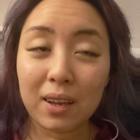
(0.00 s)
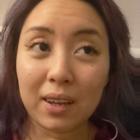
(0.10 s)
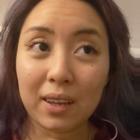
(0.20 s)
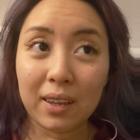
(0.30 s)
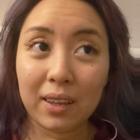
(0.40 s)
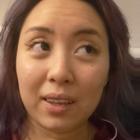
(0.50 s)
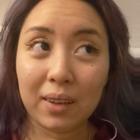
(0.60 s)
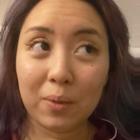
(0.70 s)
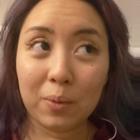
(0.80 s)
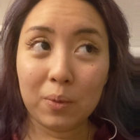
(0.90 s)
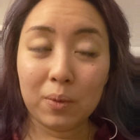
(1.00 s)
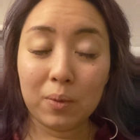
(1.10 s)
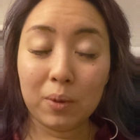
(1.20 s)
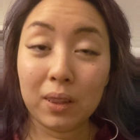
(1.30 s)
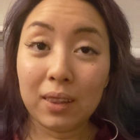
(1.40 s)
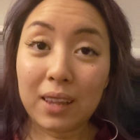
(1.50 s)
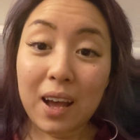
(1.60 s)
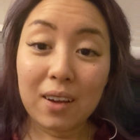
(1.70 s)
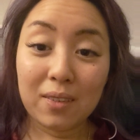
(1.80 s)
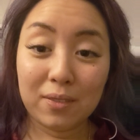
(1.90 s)
I would
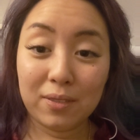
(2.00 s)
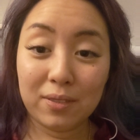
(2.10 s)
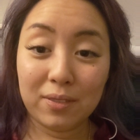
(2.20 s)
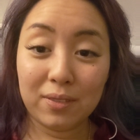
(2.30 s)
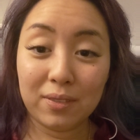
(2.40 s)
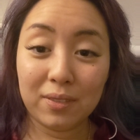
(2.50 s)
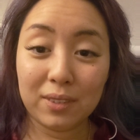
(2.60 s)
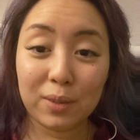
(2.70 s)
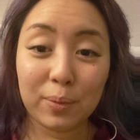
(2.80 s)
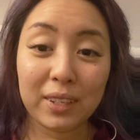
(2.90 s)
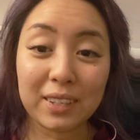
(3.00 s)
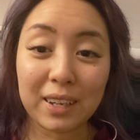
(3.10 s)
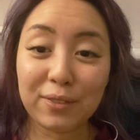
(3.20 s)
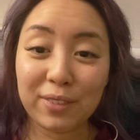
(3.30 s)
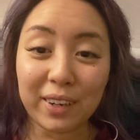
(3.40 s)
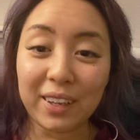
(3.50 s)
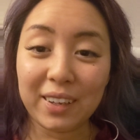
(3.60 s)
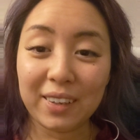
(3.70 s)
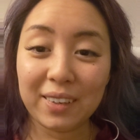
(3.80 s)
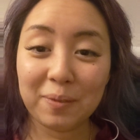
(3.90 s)
love to be debt free.
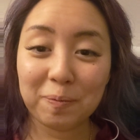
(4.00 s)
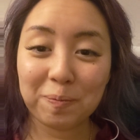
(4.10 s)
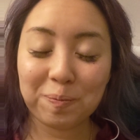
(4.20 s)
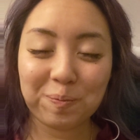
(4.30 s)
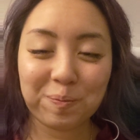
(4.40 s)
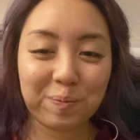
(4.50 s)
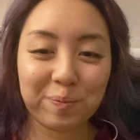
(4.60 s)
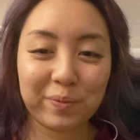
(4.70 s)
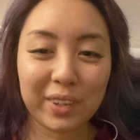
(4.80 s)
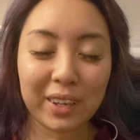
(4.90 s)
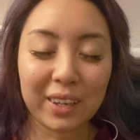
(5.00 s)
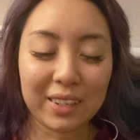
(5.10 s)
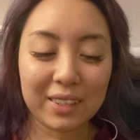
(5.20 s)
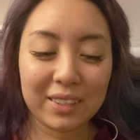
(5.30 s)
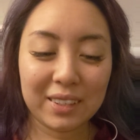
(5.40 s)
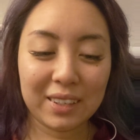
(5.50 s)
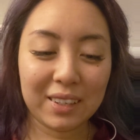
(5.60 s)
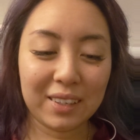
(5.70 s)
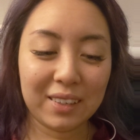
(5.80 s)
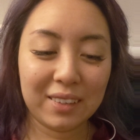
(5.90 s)
And
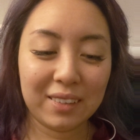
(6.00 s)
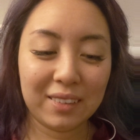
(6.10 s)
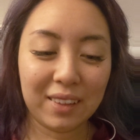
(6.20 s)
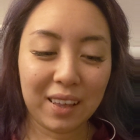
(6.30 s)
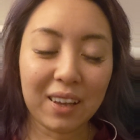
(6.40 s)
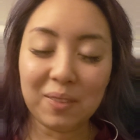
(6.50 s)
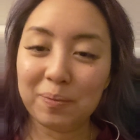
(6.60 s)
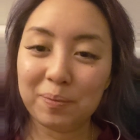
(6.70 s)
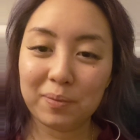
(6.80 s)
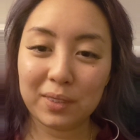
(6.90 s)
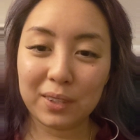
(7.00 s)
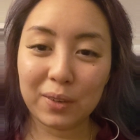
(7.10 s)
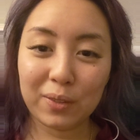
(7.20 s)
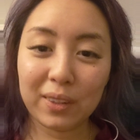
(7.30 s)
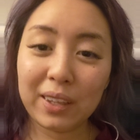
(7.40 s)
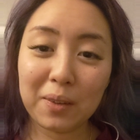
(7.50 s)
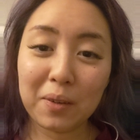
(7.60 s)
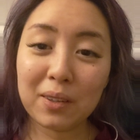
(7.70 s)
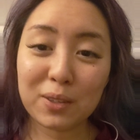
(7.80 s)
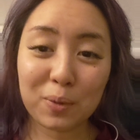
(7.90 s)
yeah, so thank you
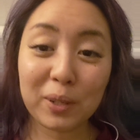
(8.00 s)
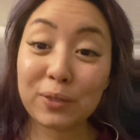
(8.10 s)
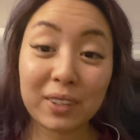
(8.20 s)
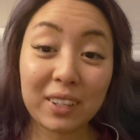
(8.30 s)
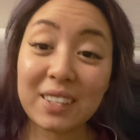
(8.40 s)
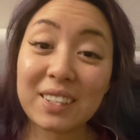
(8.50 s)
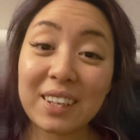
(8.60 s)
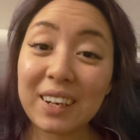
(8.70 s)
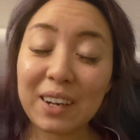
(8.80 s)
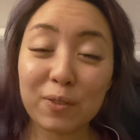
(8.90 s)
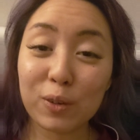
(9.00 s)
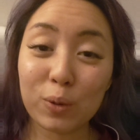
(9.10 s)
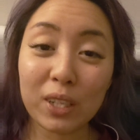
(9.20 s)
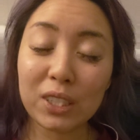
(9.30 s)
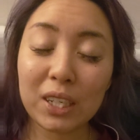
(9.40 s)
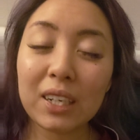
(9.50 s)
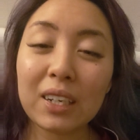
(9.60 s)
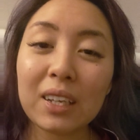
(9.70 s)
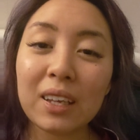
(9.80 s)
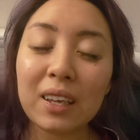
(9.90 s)
all so much for listening and for watching.